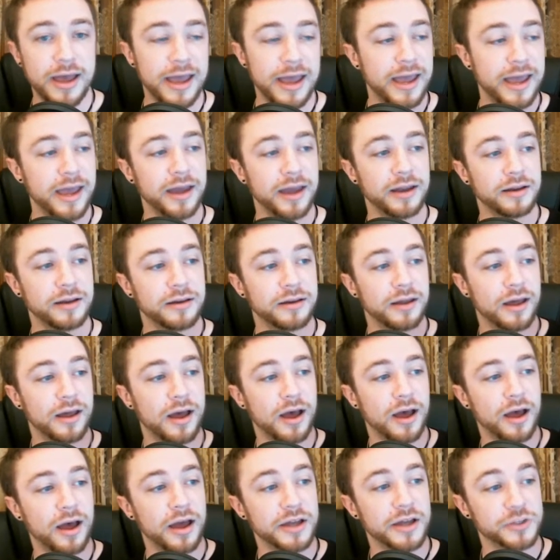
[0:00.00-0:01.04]
and
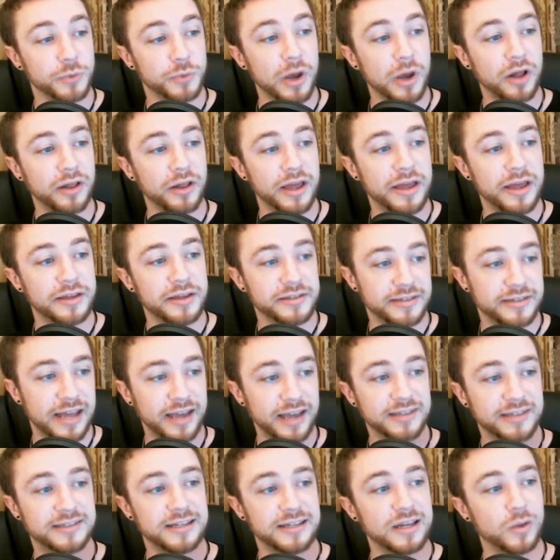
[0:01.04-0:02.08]
as well as
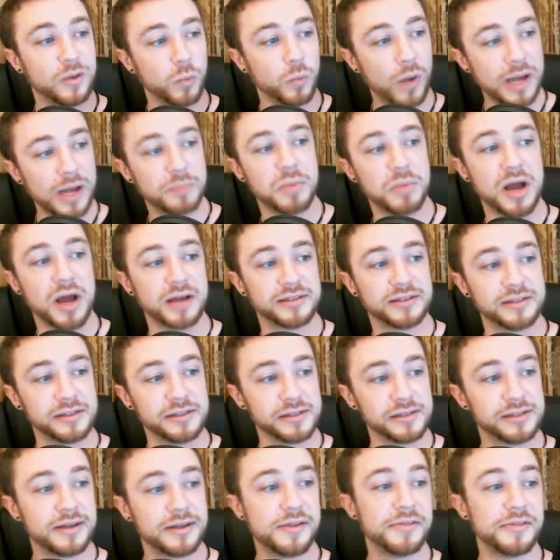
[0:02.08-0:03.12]
text in white
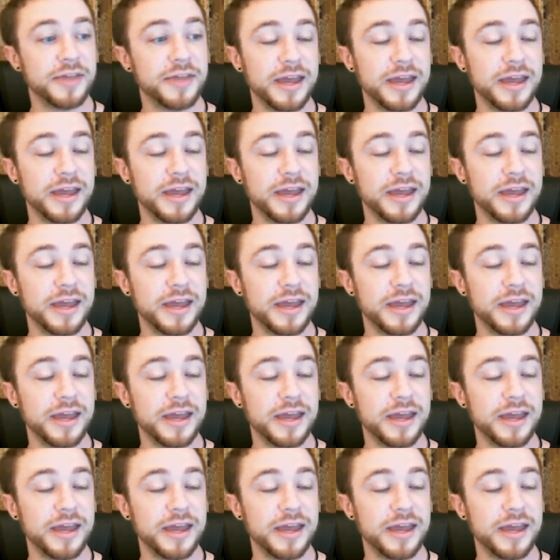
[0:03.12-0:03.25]
boxes